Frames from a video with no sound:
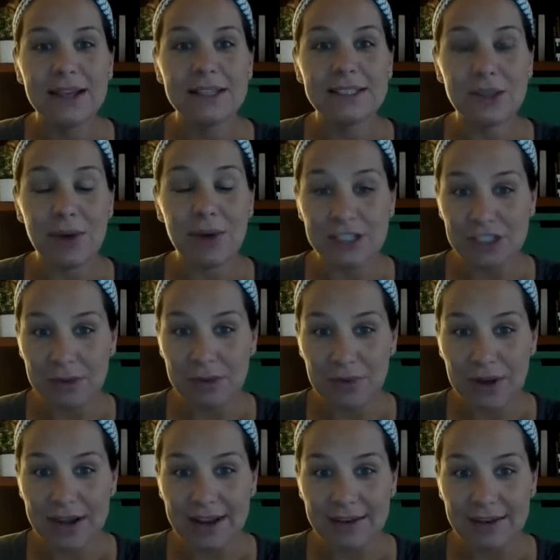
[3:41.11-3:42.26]
So I jumped
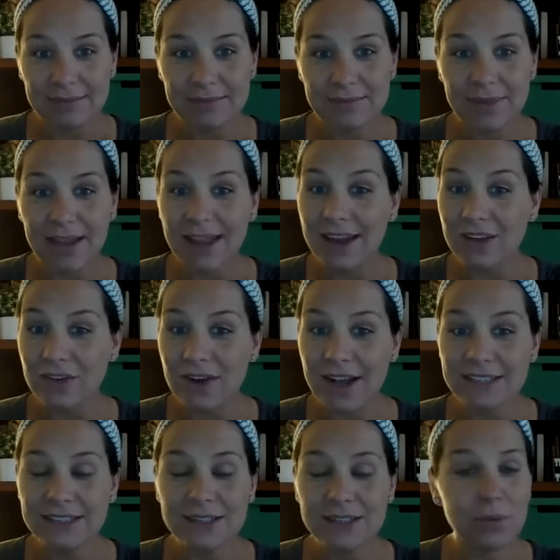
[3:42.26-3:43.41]
right in. And you
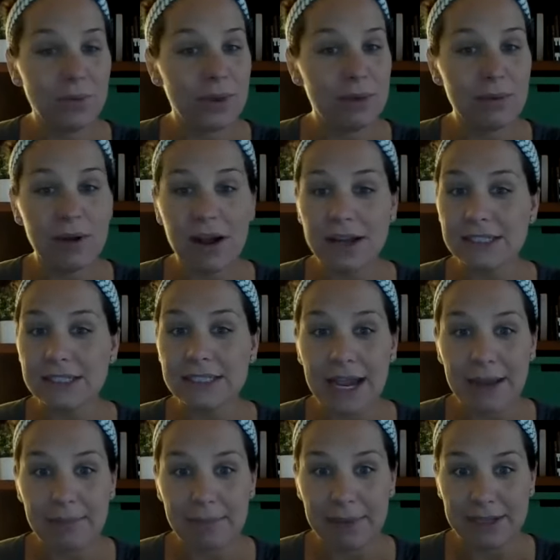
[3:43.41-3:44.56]
guys, we were on a
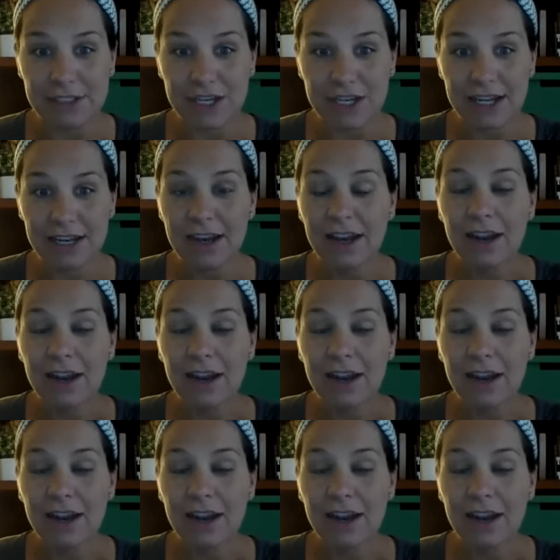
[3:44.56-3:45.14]
tight budget.